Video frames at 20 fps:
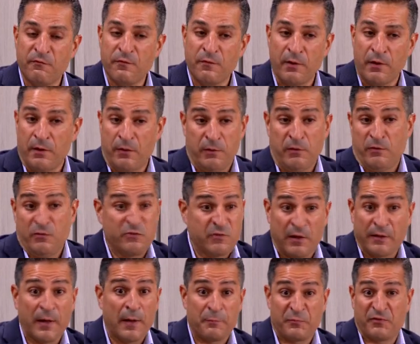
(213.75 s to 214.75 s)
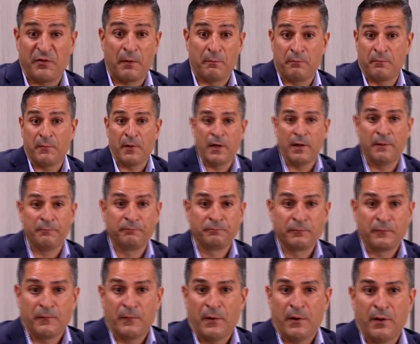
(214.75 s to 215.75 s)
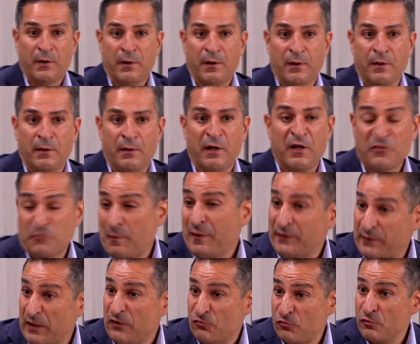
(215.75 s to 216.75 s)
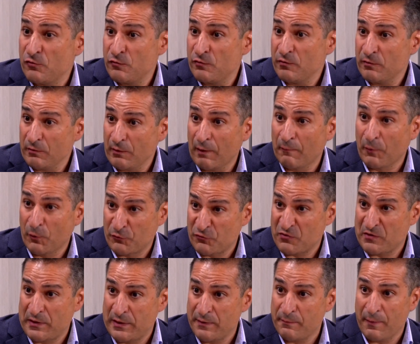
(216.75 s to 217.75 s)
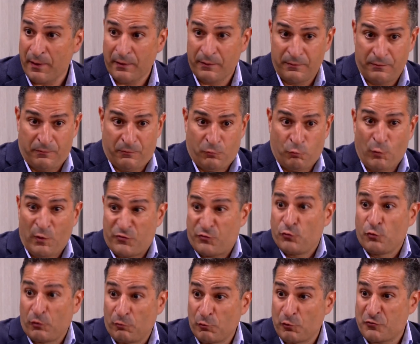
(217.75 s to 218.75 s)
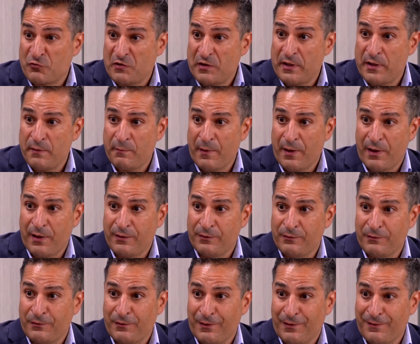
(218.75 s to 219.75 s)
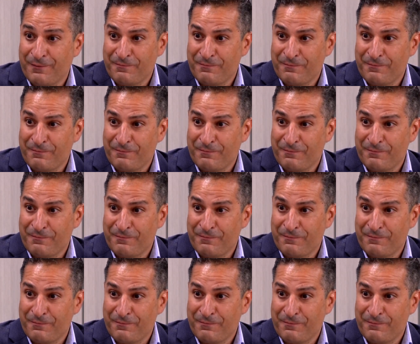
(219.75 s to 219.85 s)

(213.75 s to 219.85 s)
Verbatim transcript: uh, set up some uh, uh, expectations about sleep and what's normal sleep, and uh,